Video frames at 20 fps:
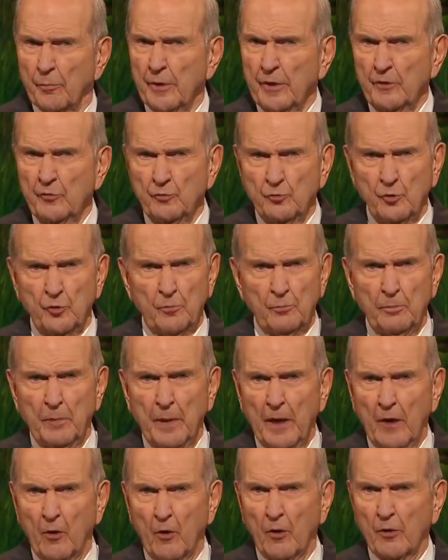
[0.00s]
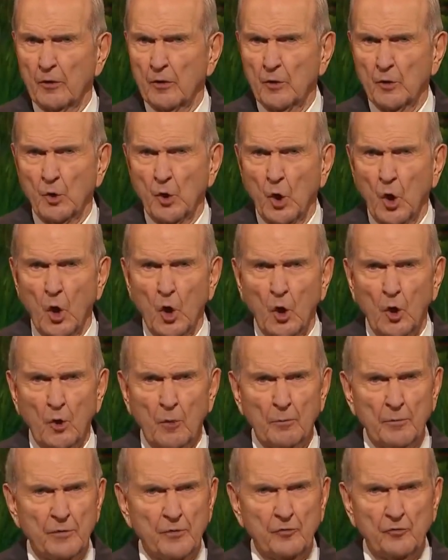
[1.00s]
Priesthood power can
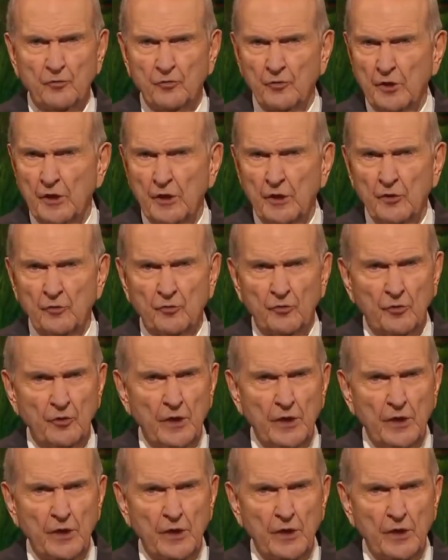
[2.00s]
calm the seas